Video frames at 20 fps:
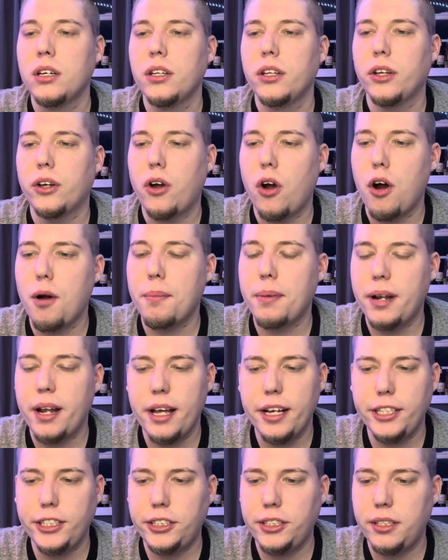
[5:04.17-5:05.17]
The
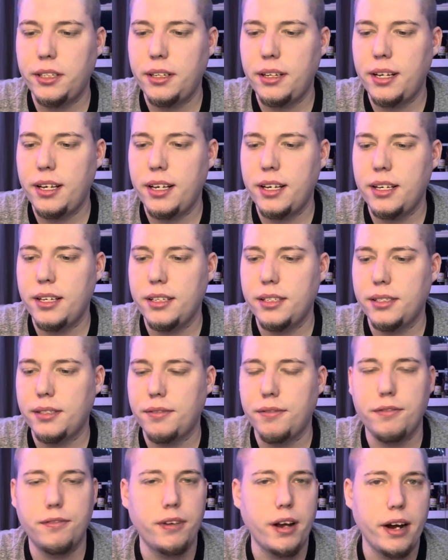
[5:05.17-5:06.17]
carbonation is
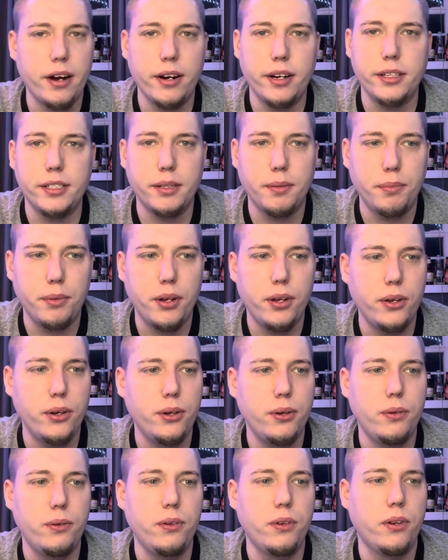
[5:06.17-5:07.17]
very
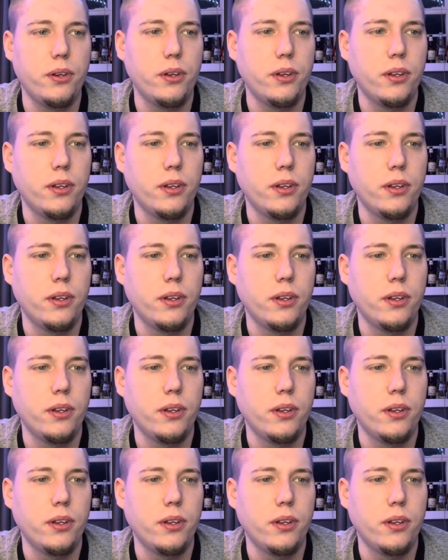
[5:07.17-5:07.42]
subdued.